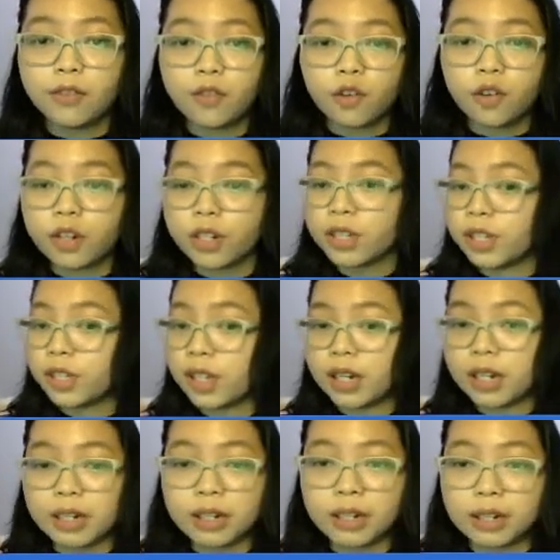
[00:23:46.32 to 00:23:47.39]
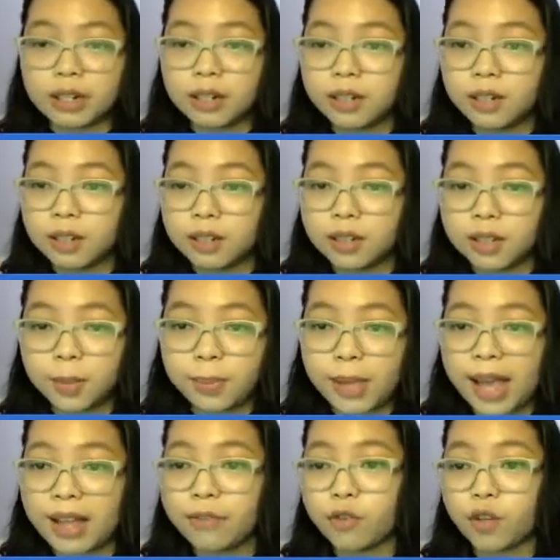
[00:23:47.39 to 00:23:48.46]
And of course, the
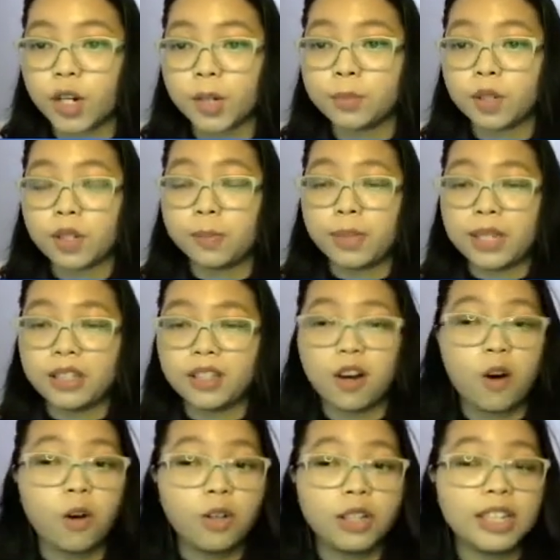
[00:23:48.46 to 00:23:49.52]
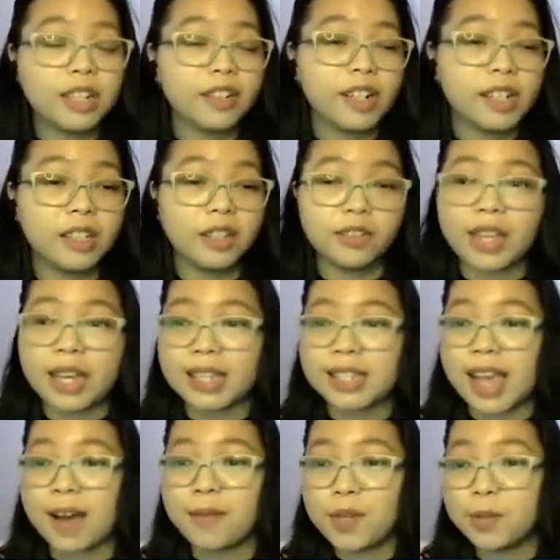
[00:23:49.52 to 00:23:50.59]
platform, to complete the holy grail of the
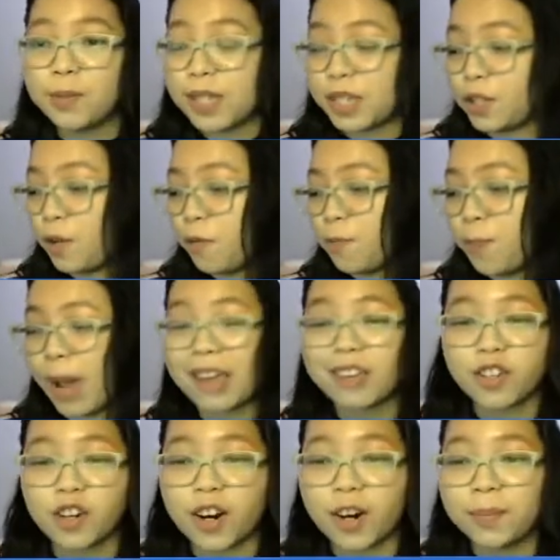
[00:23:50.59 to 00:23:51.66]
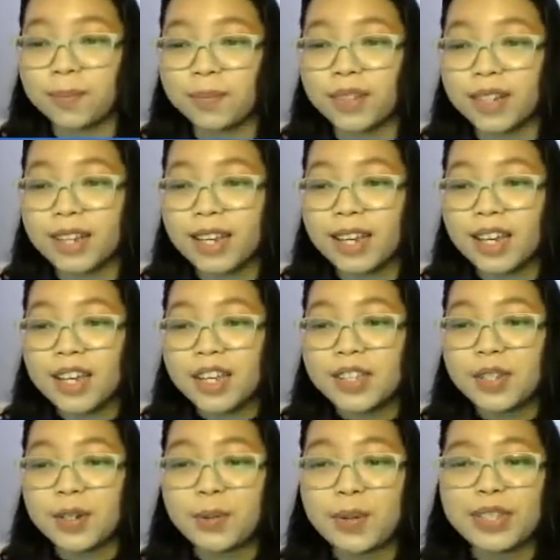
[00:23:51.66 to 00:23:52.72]
exam, you must know PyCharm.
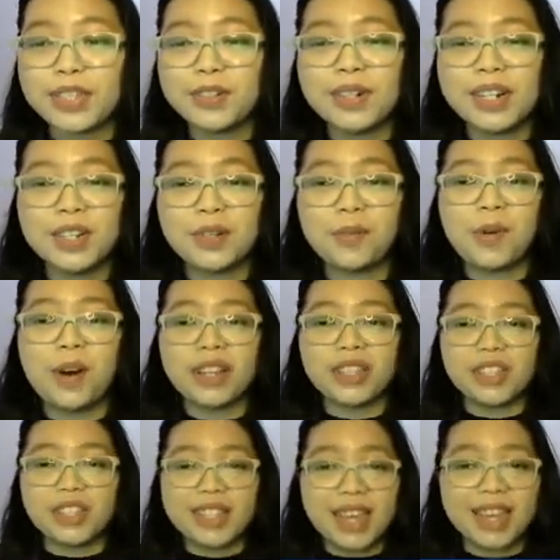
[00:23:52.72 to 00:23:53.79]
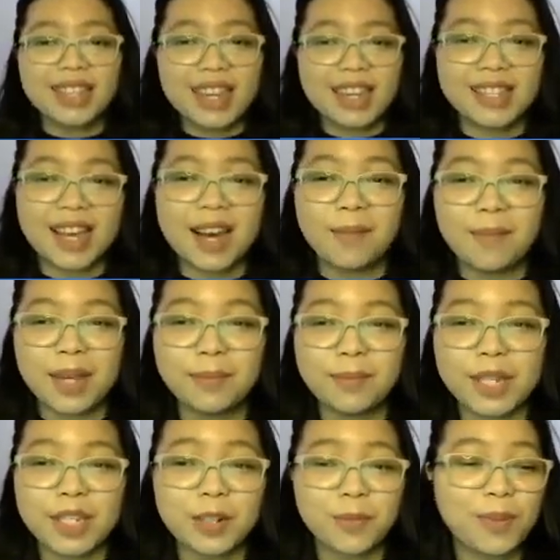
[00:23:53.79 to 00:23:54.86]
So we do not want to take the exam
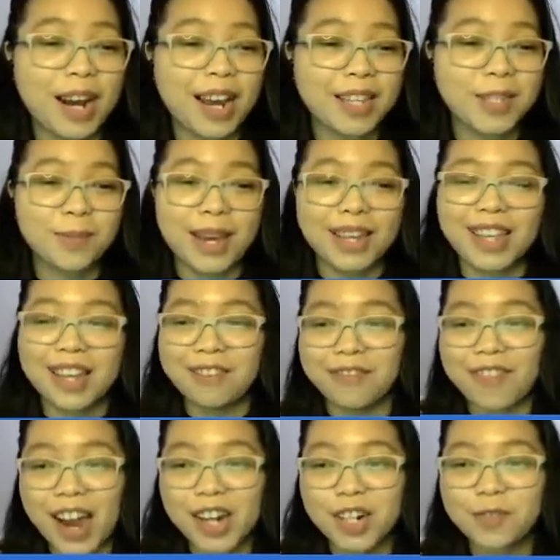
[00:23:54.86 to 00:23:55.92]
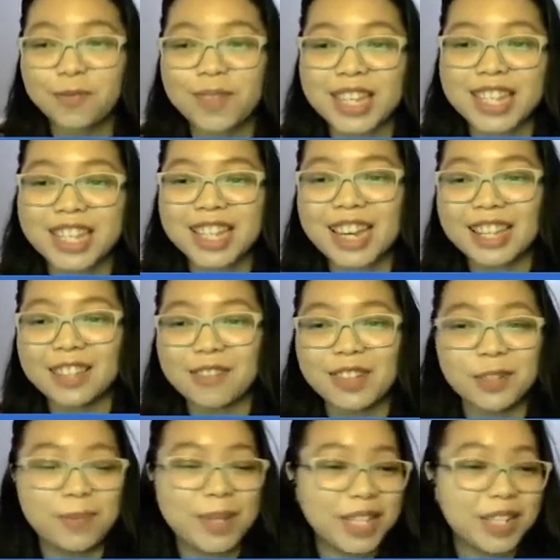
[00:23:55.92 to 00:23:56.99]
and be surprised by the environment that
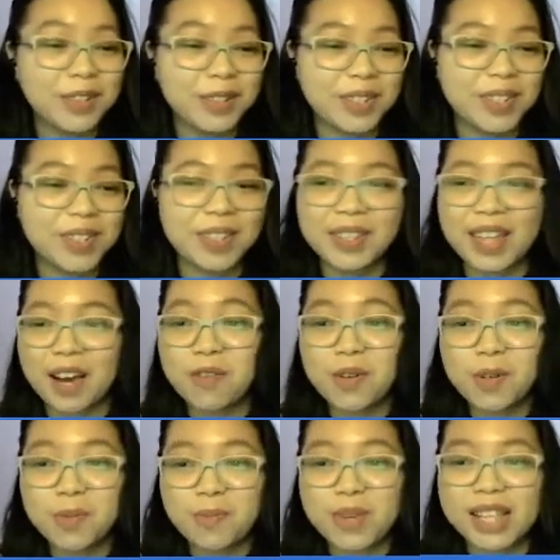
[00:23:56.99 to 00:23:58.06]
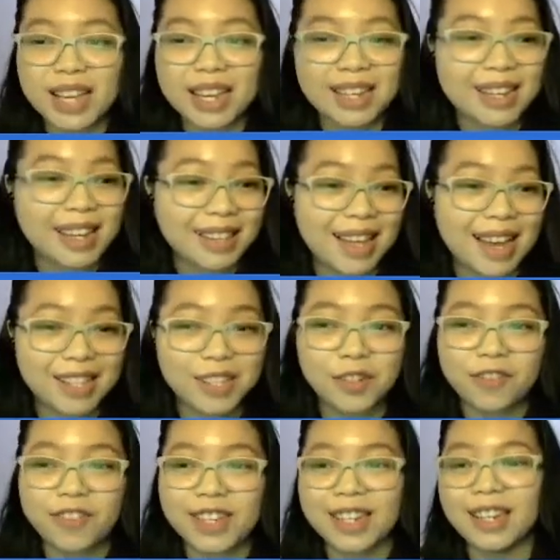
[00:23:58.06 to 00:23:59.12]
will be used. So that would be like
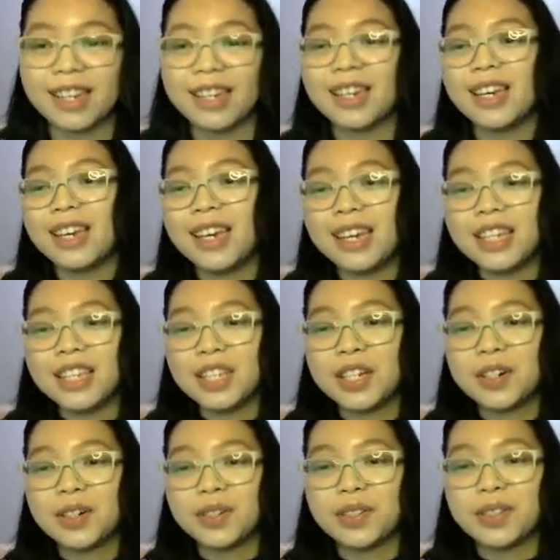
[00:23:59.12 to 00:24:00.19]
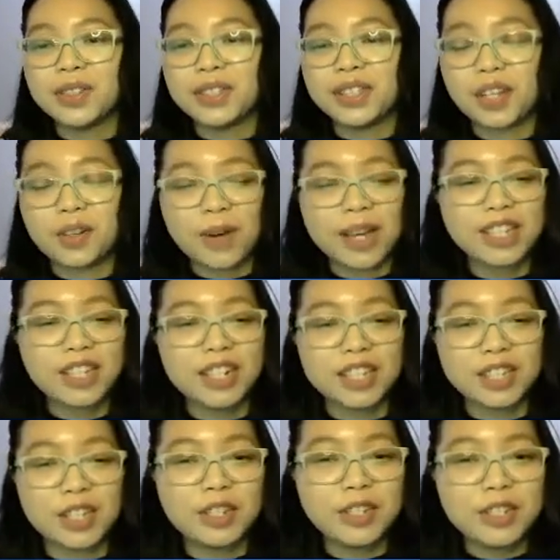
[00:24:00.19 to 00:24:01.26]
catastrophe. So the question
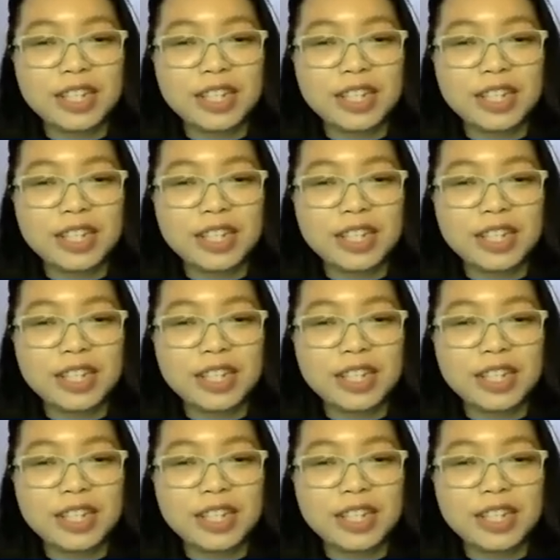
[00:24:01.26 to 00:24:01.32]
is,